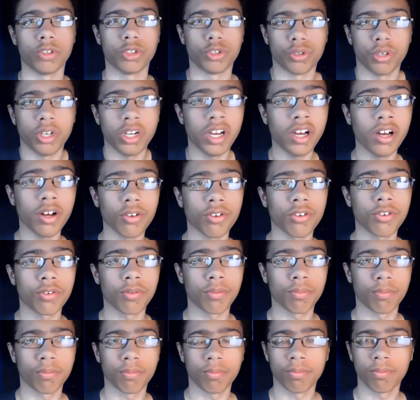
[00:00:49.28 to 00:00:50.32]
Treehouse,
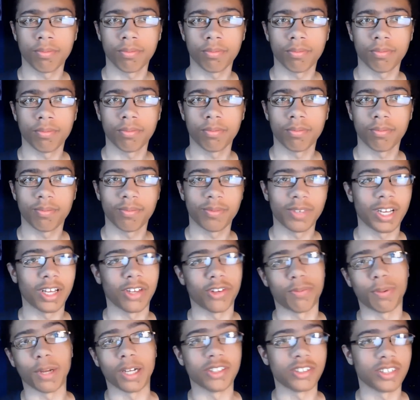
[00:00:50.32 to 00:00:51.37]

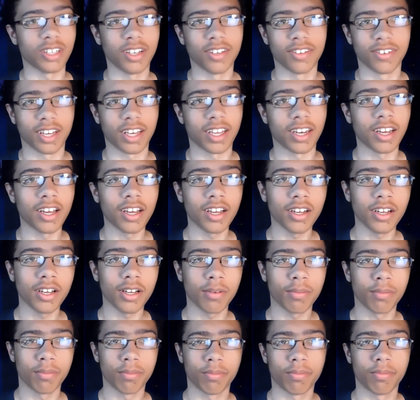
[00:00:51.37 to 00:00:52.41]
especially as a
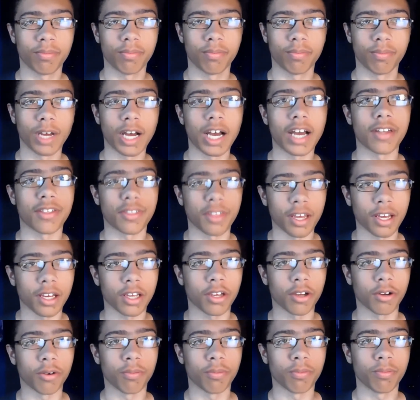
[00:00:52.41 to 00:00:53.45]
Canadian, I
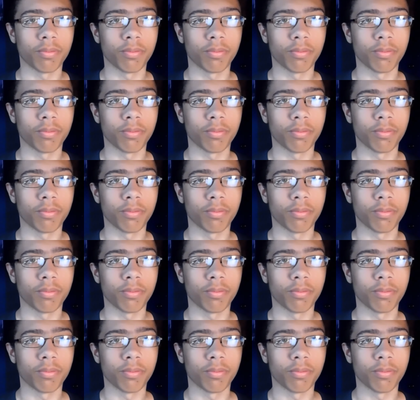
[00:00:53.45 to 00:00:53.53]
thank you.